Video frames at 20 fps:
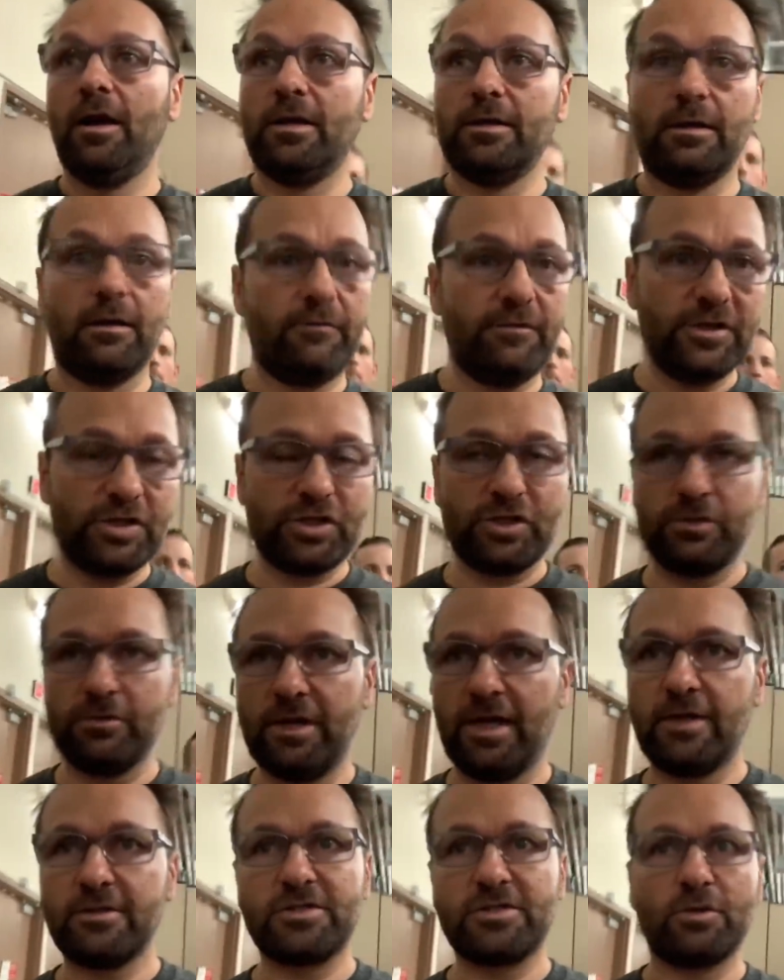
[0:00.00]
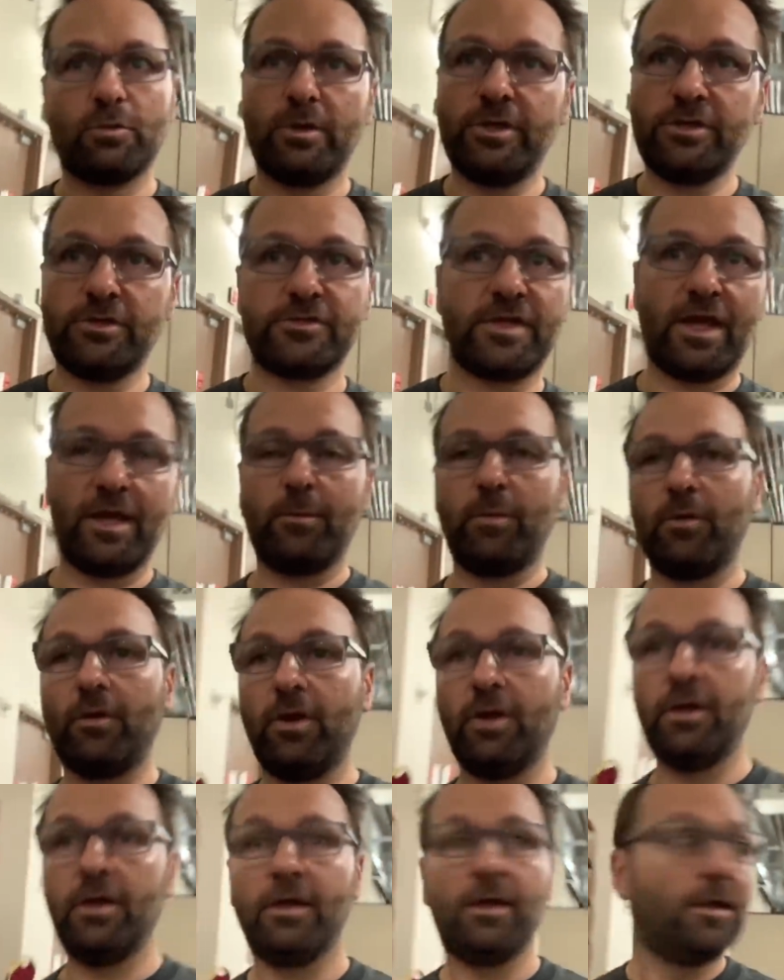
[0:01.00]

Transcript: I love these shootouts. You win your table,